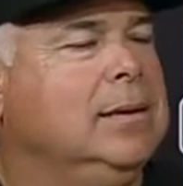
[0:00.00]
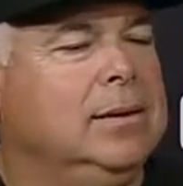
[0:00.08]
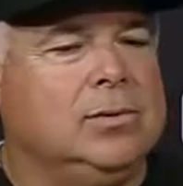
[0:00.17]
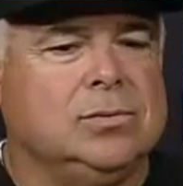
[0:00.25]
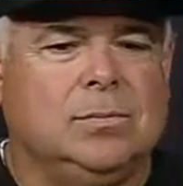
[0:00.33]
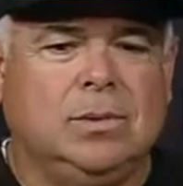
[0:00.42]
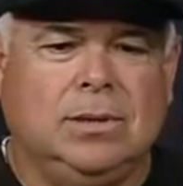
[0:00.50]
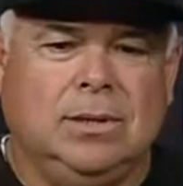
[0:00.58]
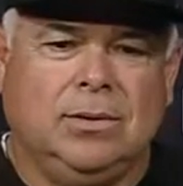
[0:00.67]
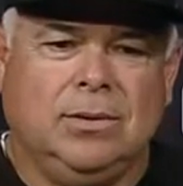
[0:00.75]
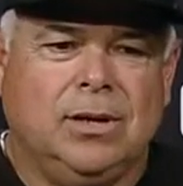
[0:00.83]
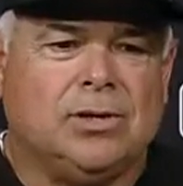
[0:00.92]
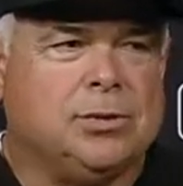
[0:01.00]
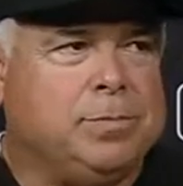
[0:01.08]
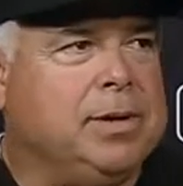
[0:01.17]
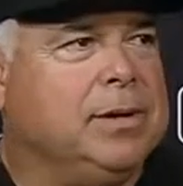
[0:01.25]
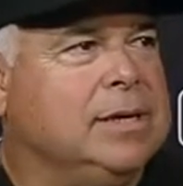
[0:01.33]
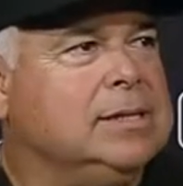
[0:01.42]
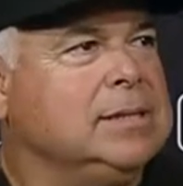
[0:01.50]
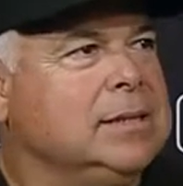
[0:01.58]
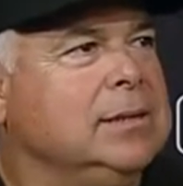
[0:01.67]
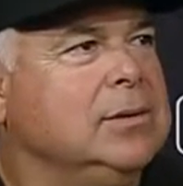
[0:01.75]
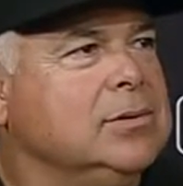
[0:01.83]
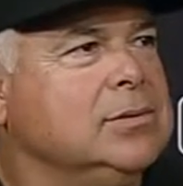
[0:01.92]
Those, you know, they're
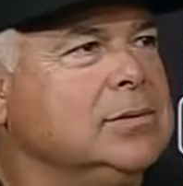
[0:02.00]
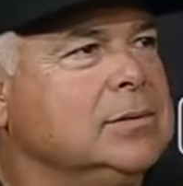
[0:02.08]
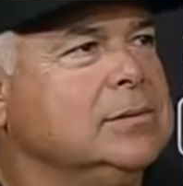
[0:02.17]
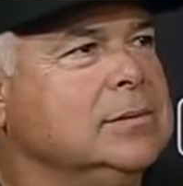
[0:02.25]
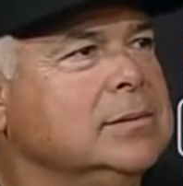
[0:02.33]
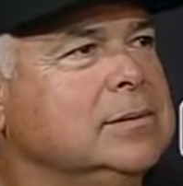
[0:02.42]
experiencing those